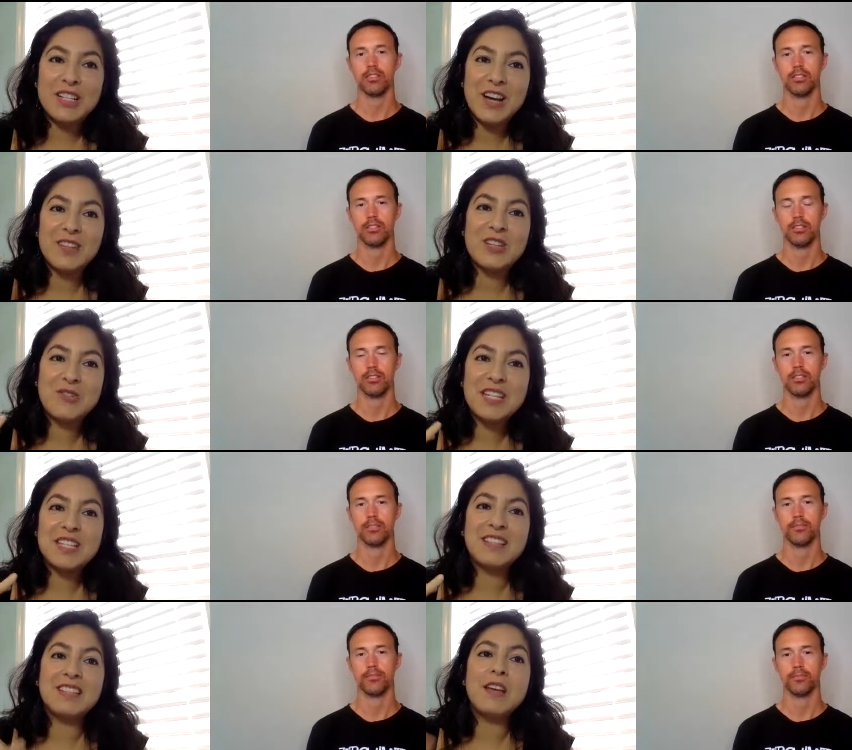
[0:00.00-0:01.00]
Speaker 1: down the street
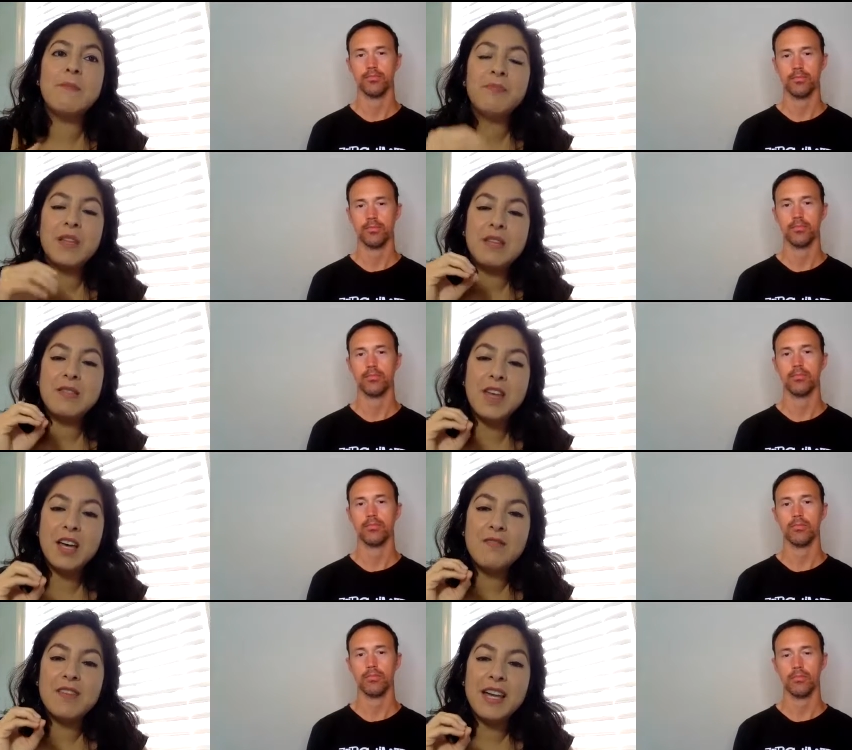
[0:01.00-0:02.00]
doesn't see it. None
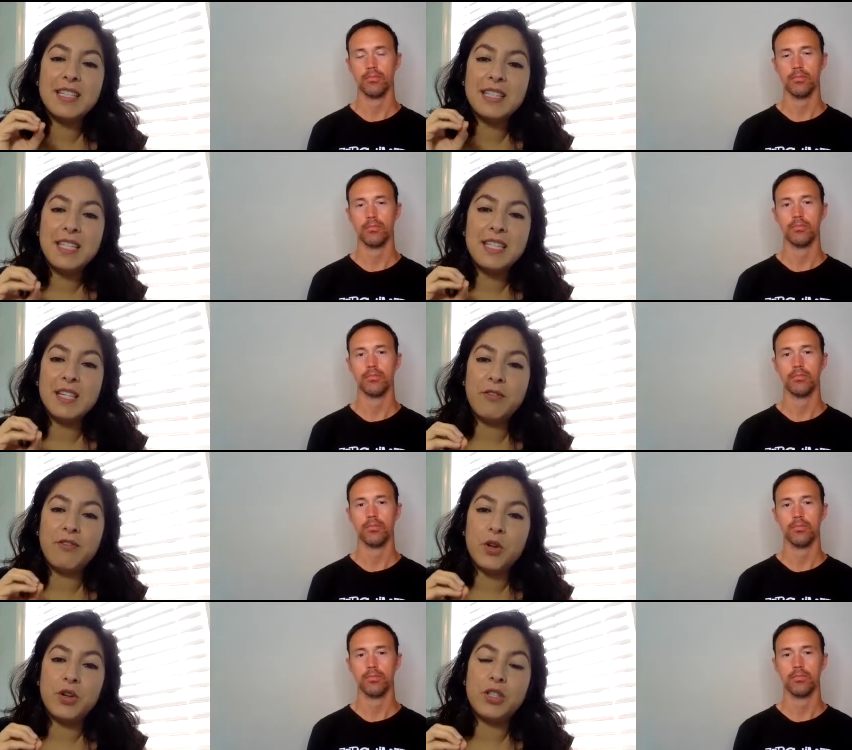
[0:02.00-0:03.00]
of that sees it
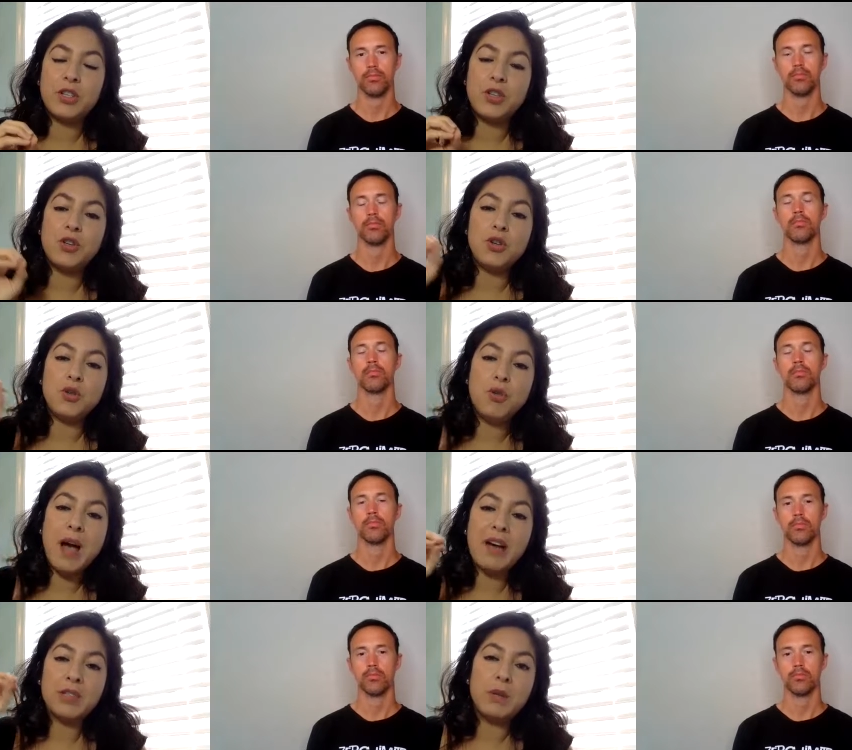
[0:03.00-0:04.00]
first. You
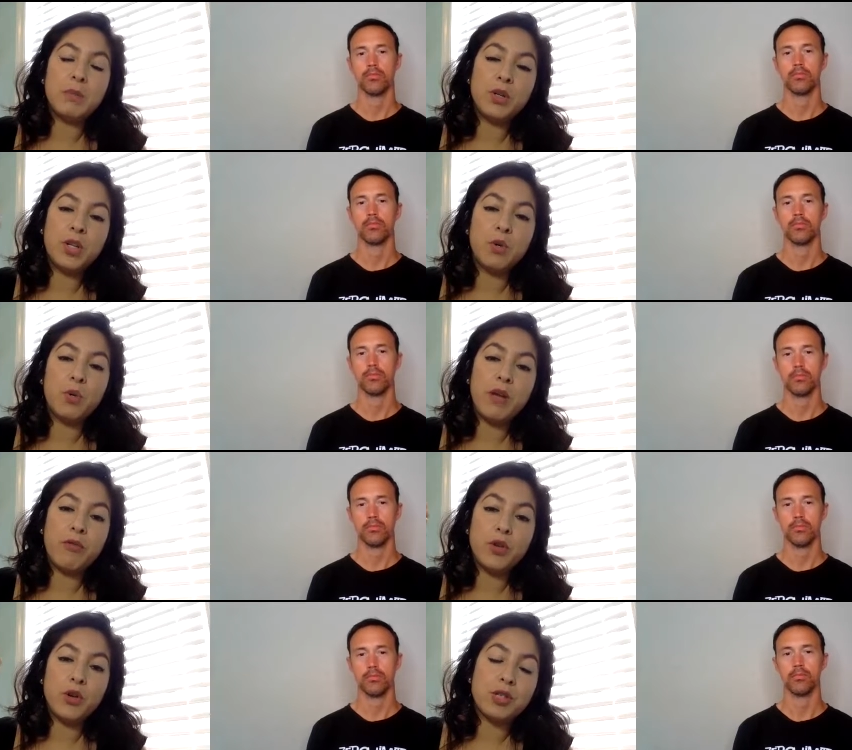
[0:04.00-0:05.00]
have to be putting away
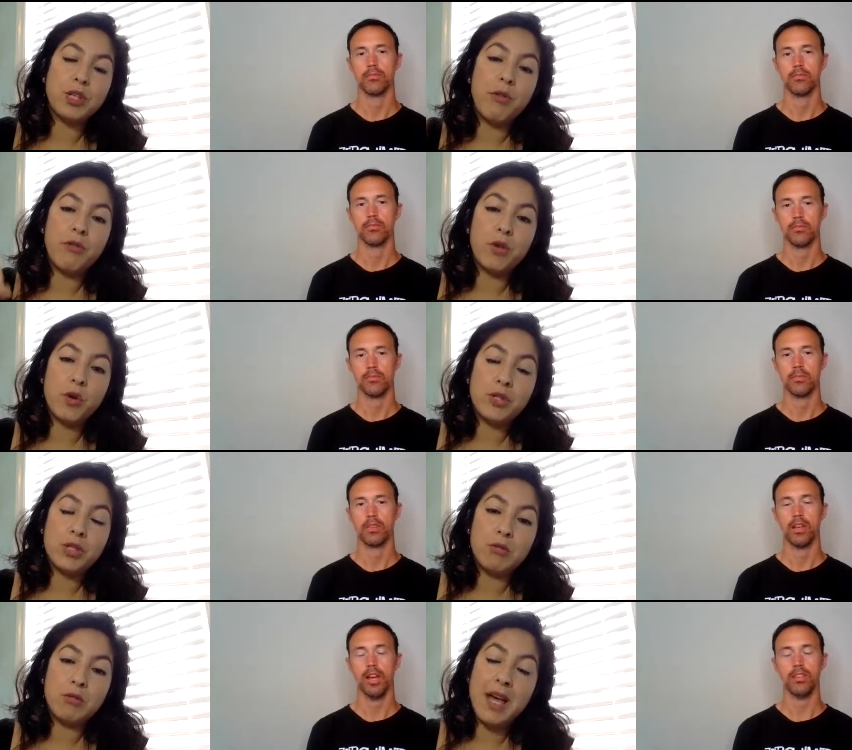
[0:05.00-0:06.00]
for yourself
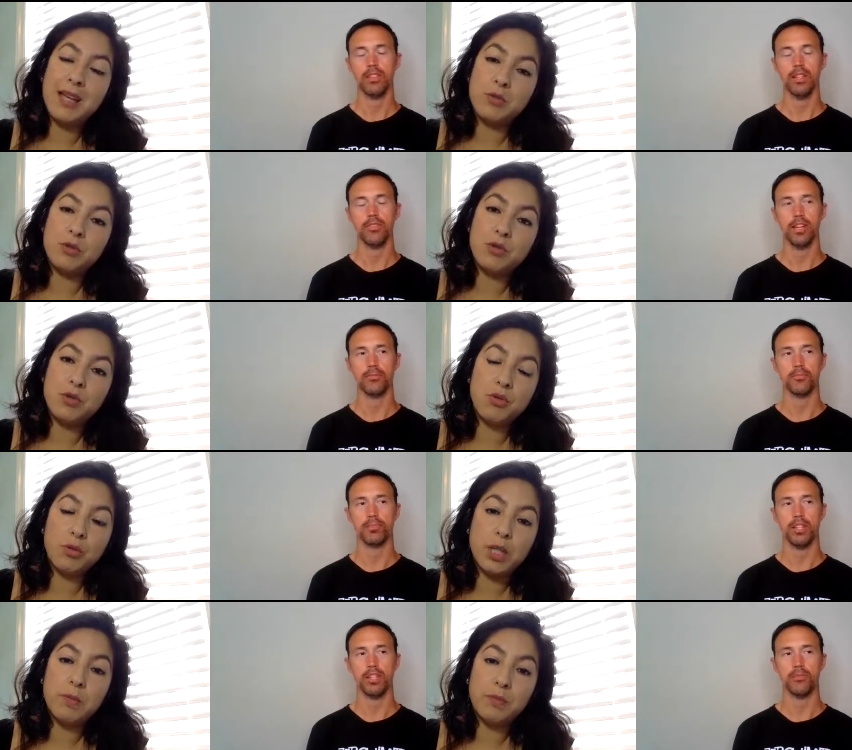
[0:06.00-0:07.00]
first.
Speaker 2: That is. I love that.
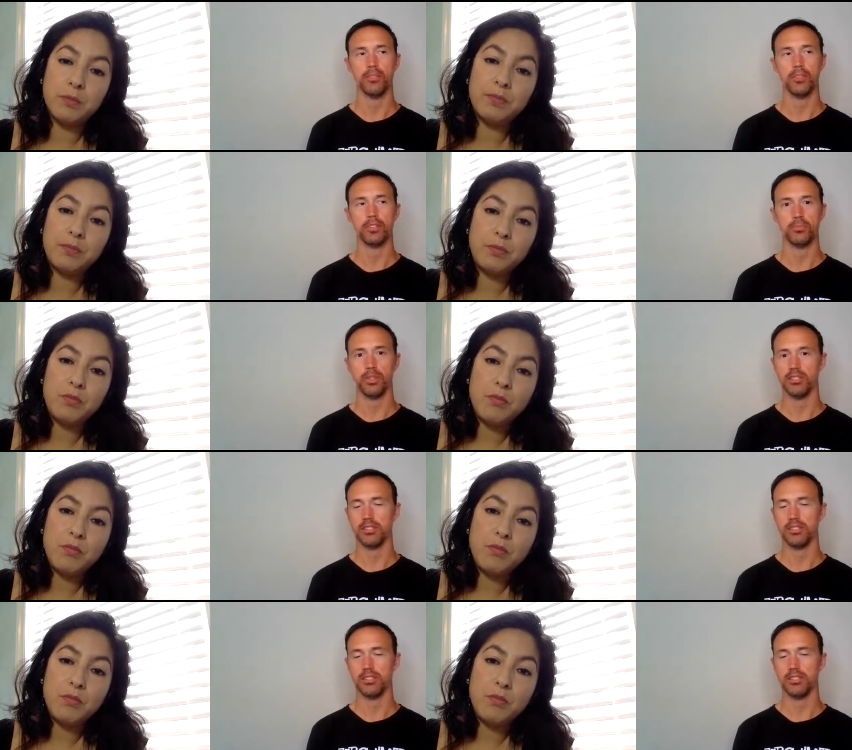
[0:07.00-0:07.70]
Plan first, spend